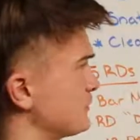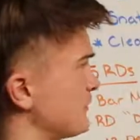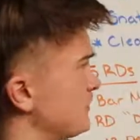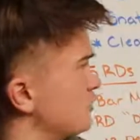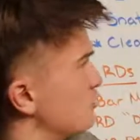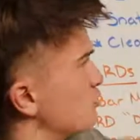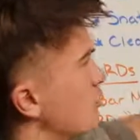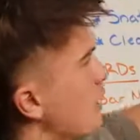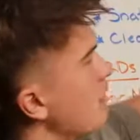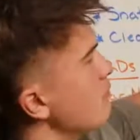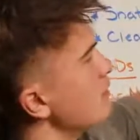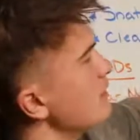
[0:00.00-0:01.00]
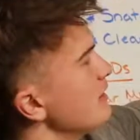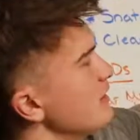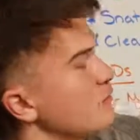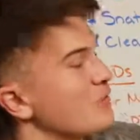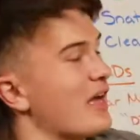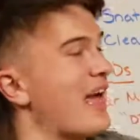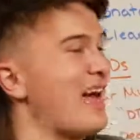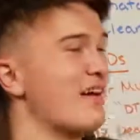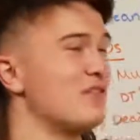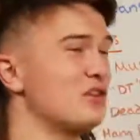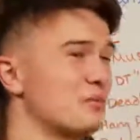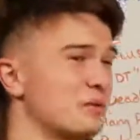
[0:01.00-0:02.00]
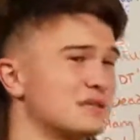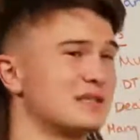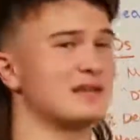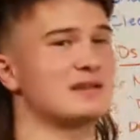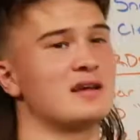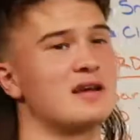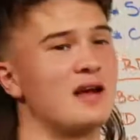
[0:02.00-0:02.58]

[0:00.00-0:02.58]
And this was probably with a heavier percent